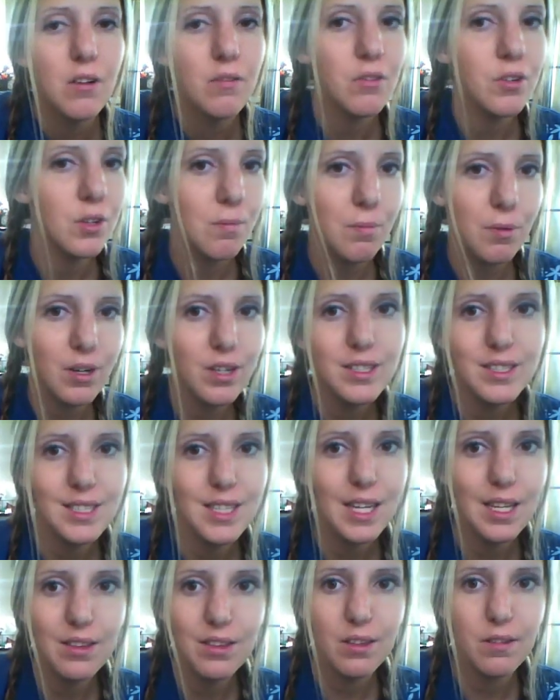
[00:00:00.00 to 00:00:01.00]
for the
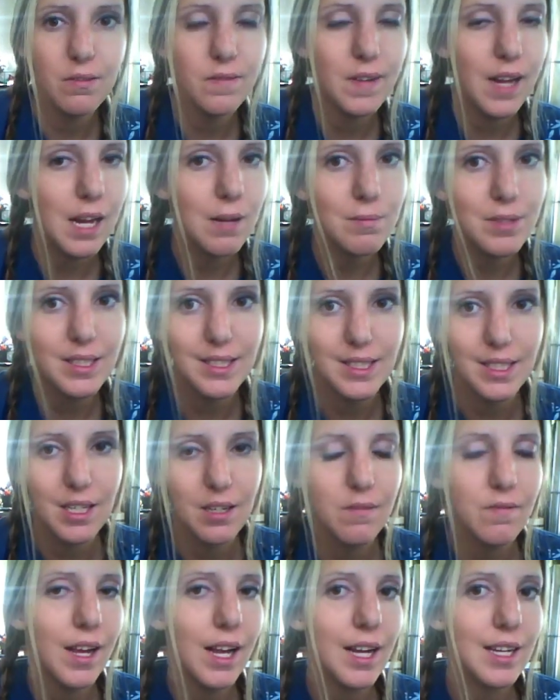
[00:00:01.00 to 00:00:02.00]
person and the families it
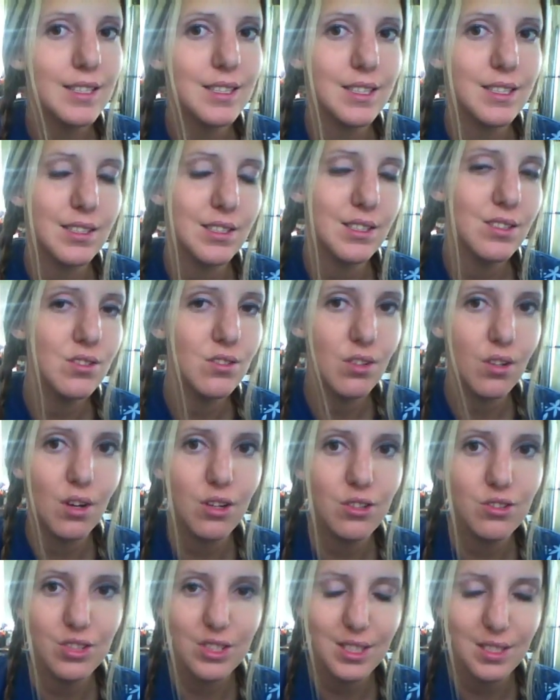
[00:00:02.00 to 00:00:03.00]
affects. It doesn't
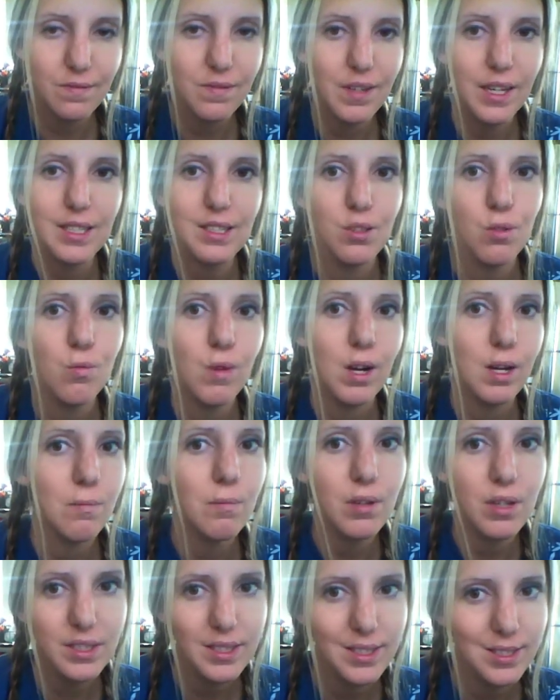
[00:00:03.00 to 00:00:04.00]
just affect the one
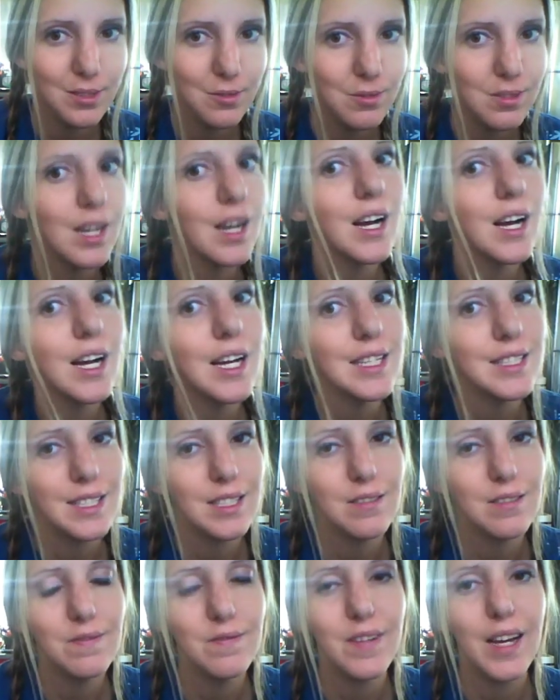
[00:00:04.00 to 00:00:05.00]
person who dies,
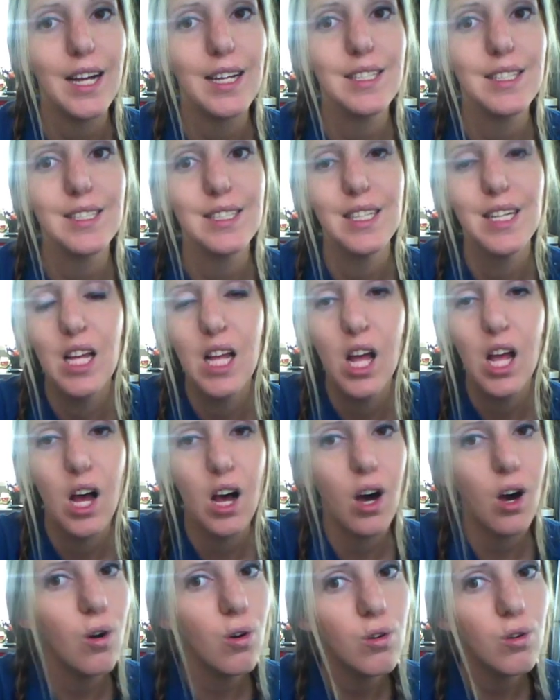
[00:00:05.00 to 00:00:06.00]
it affects
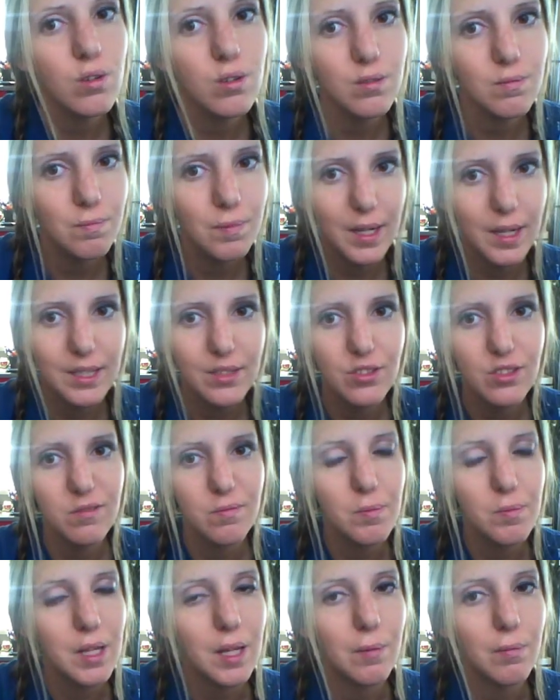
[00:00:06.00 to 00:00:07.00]
a whole bunch
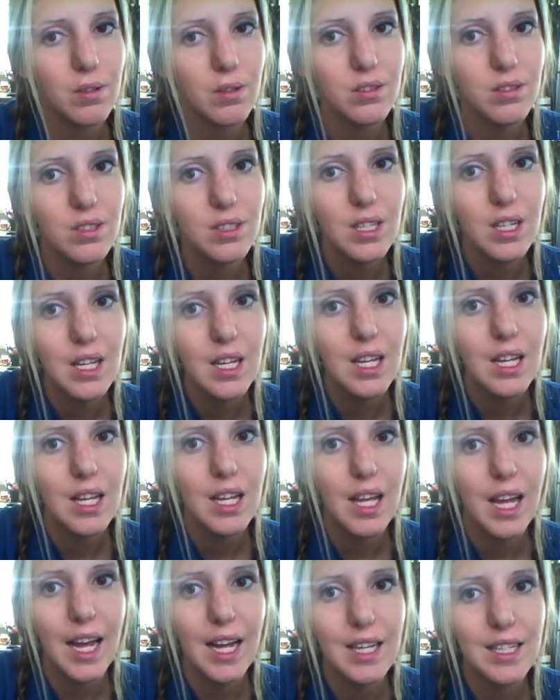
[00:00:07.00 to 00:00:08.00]
of people.
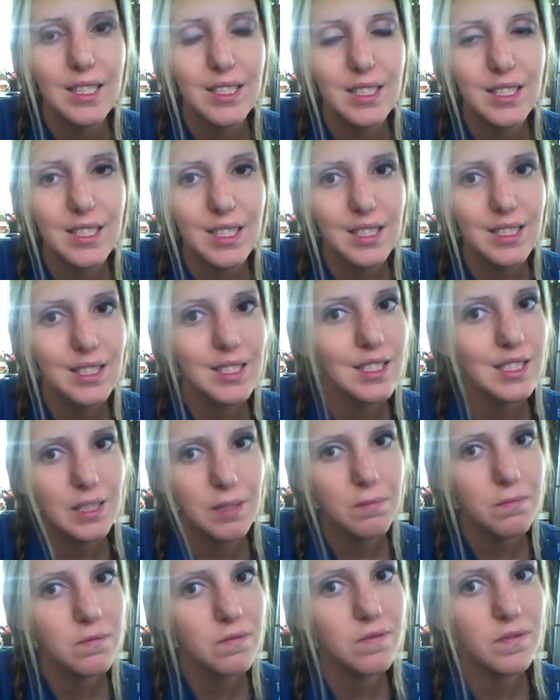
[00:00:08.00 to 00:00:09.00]
And it doesn't
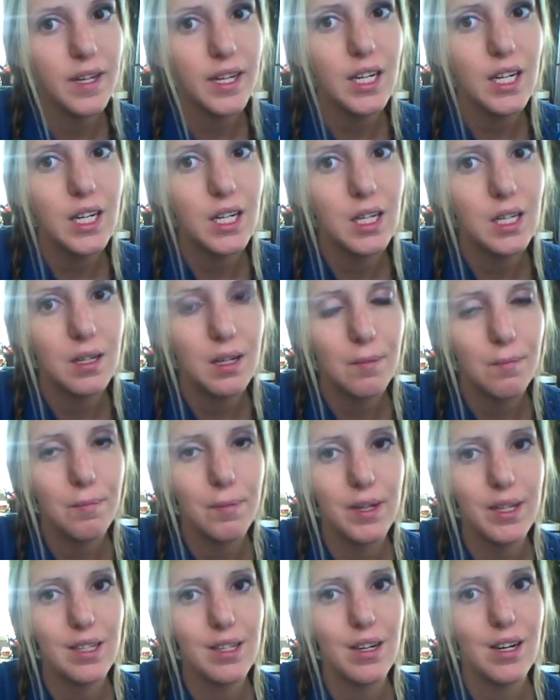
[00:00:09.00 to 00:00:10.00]
seem fair,
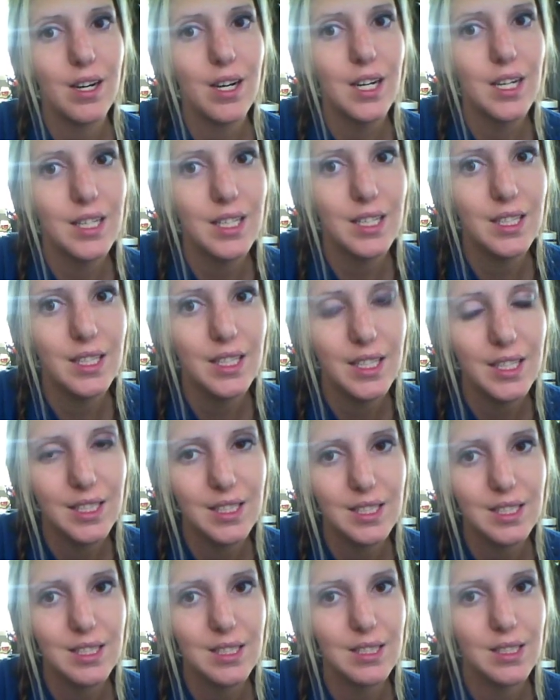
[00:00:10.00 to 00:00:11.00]
but God, in
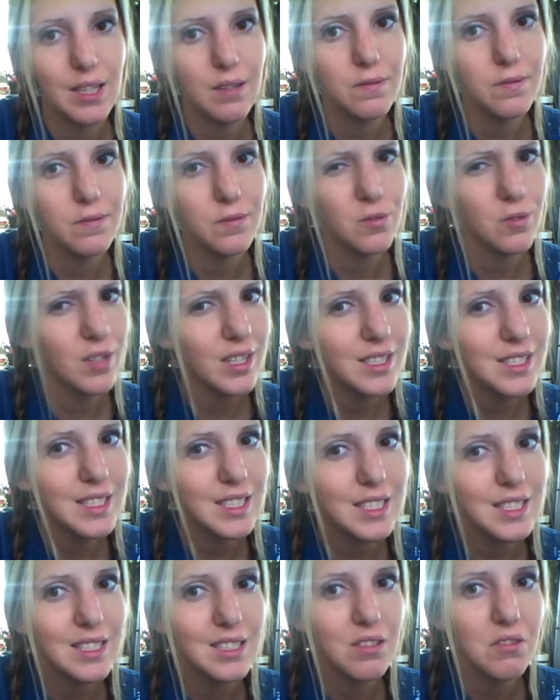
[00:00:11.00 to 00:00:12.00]
his love for us,
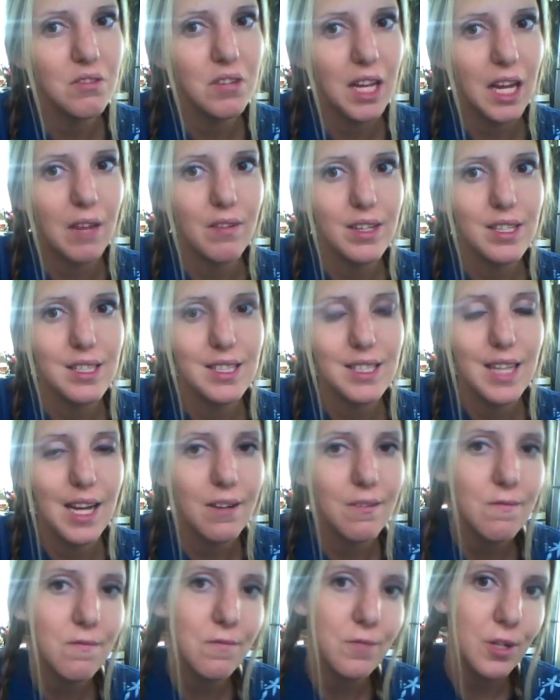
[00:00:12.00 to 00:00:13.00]
he still gave us
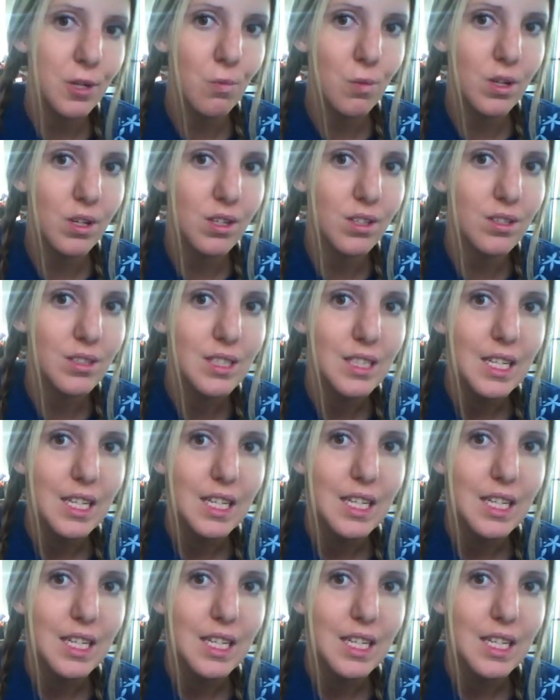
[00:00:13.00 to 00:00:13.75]
that free will,